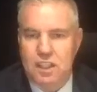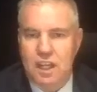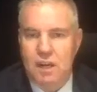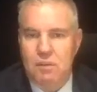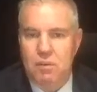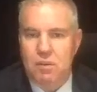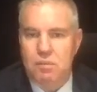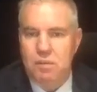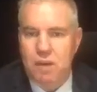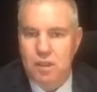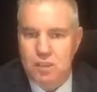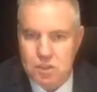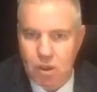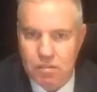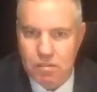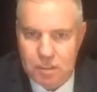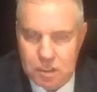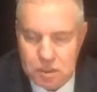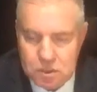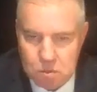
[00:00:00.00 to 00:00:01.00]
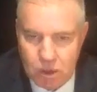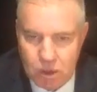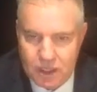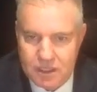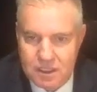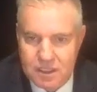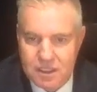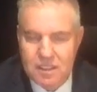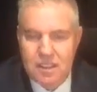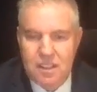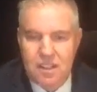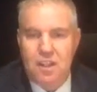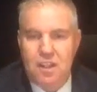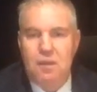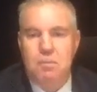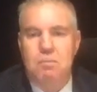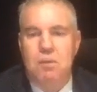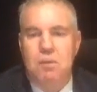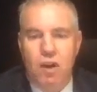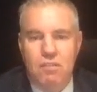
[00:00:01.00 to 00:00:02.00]
with the most obvious one.
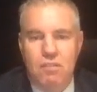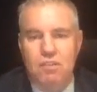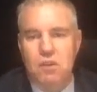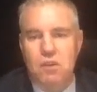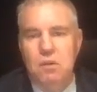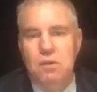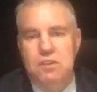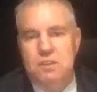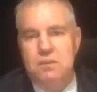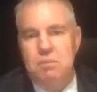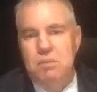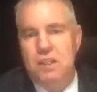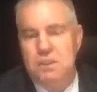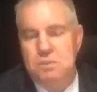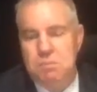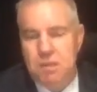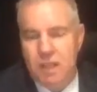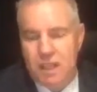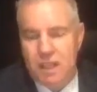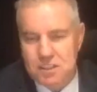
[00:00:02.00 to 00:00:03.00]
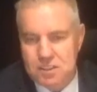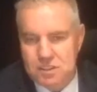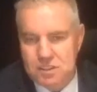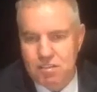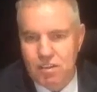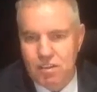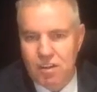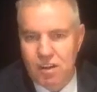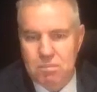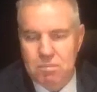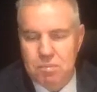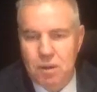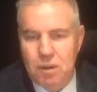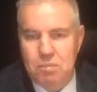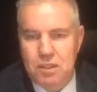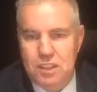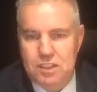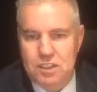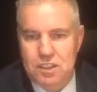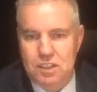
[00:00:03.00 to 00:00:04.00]
Of course, the best place to find
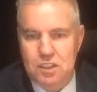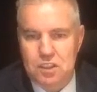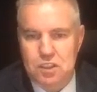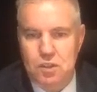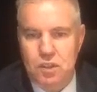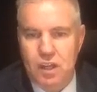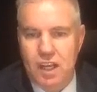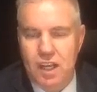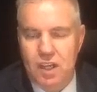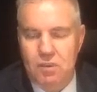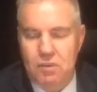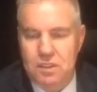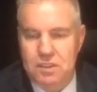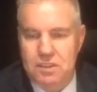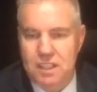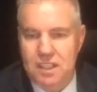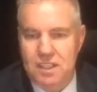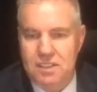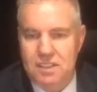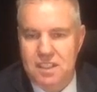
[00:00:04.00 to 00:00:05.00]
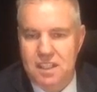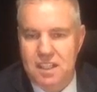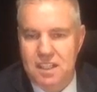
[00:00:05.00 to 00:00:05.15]
properties in Australia is at